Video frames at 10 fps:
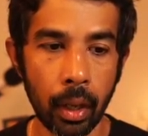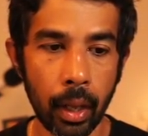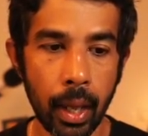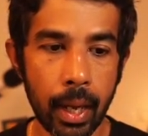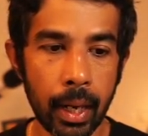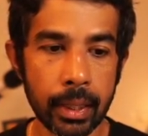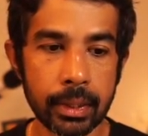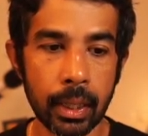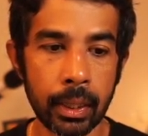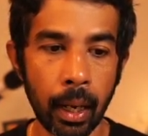and let's
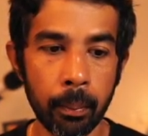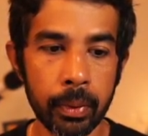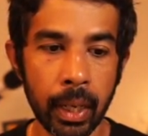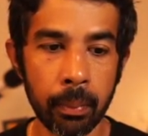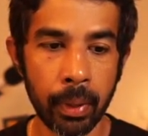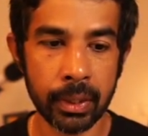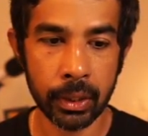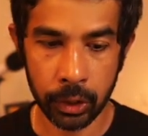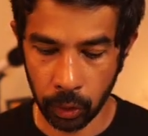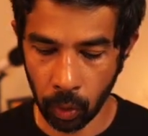dump that
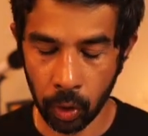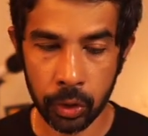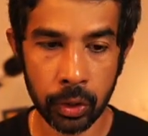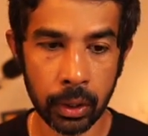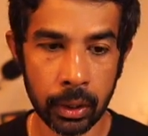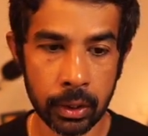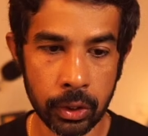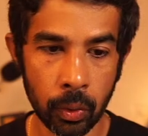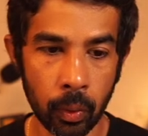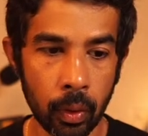message onto the
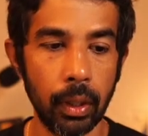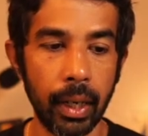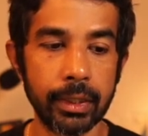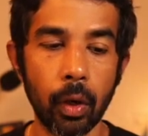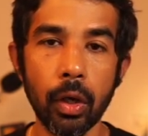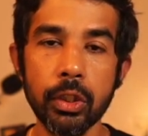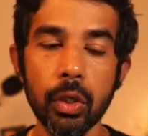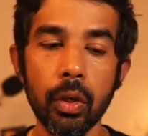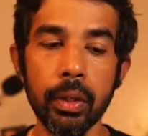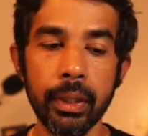console. Let's
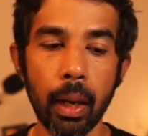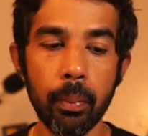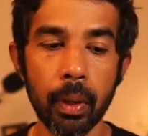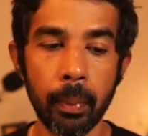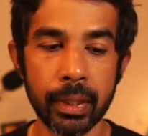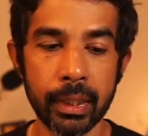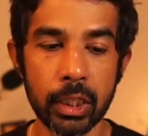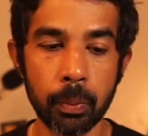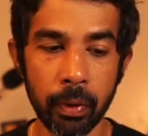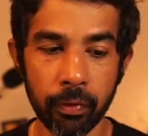also dump a
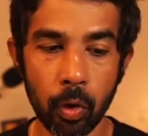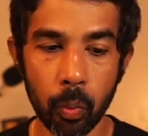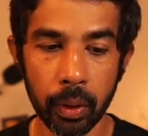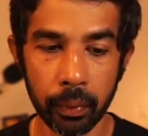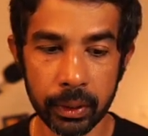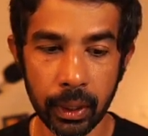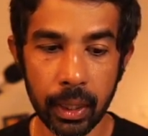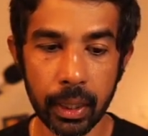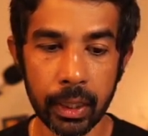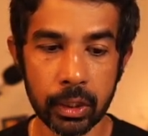message before we
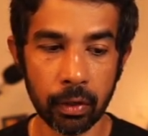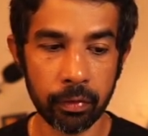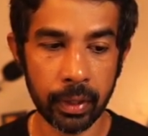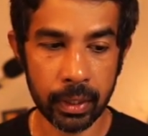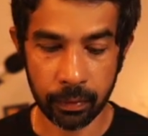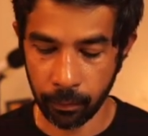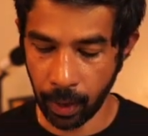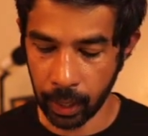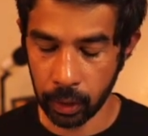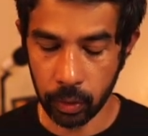return each of these
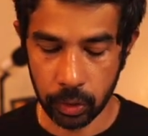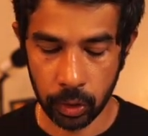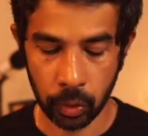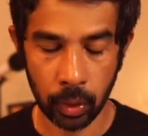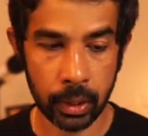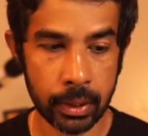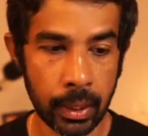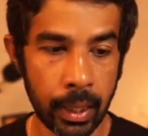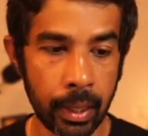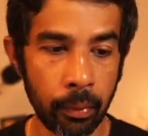values. So let's
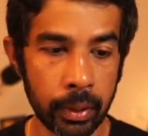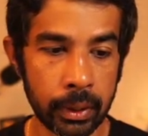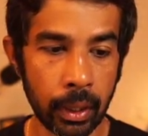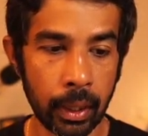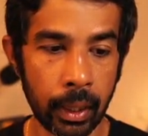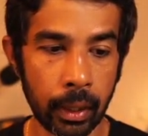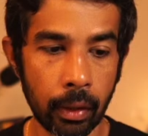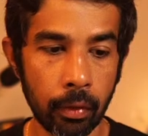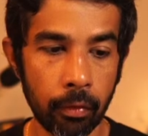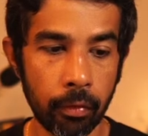say returning
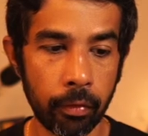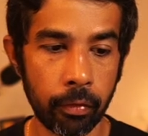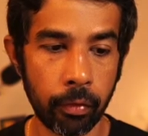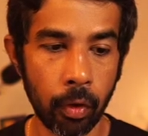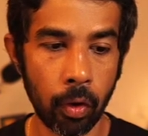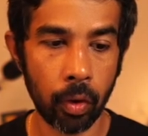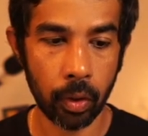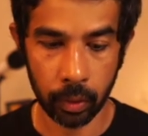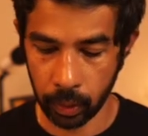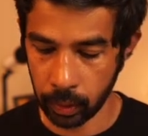for
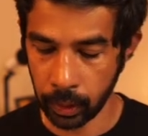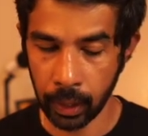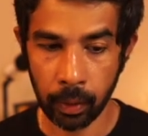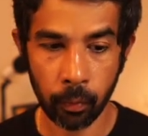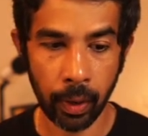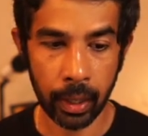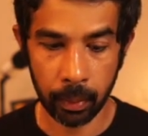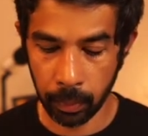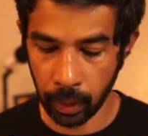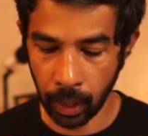the
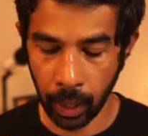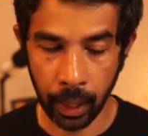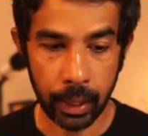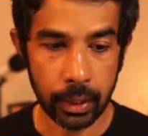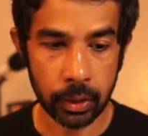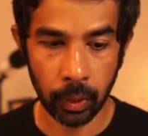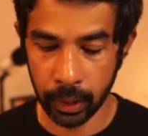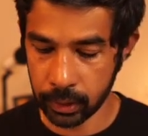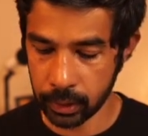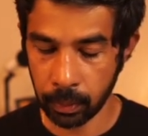variable i. So
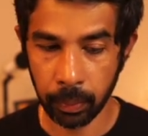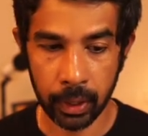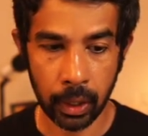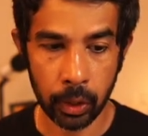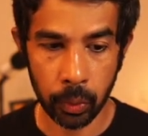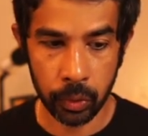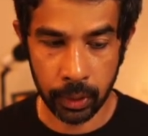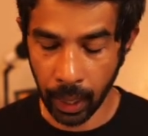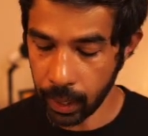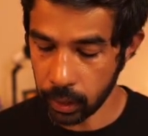let's simply use
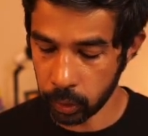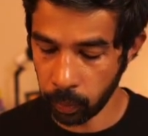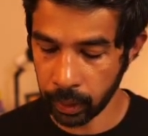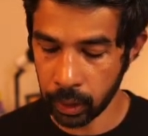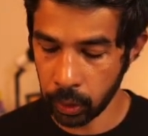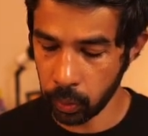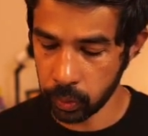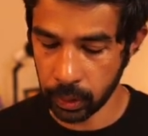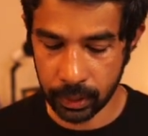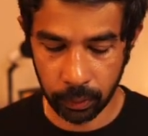that. So we can
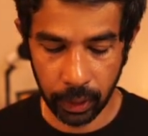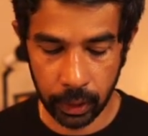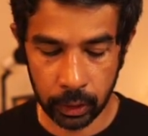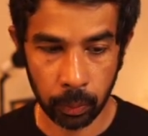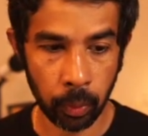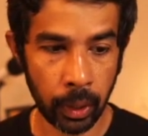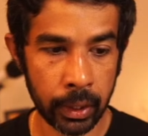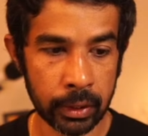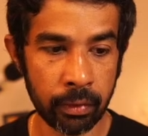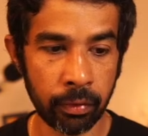use string
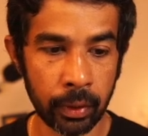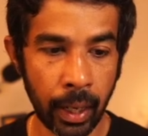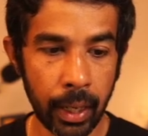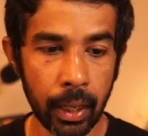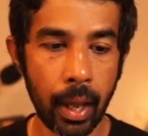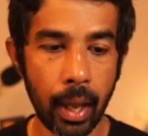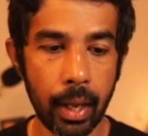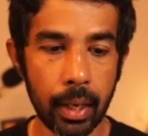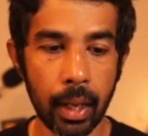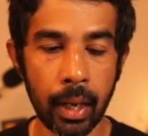interpolation for that.
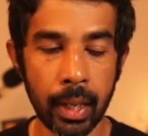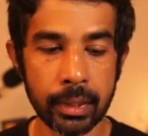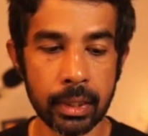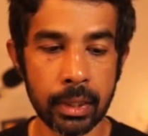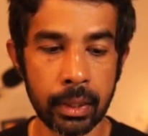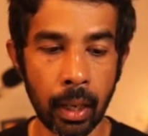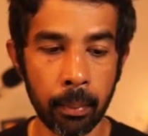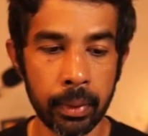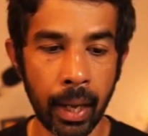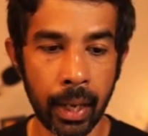And let's
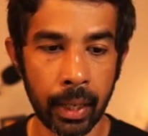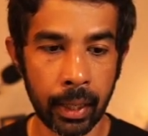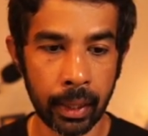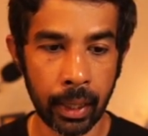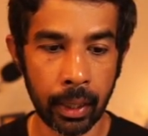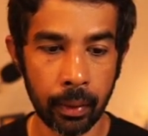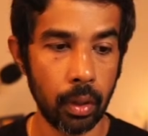dump that again.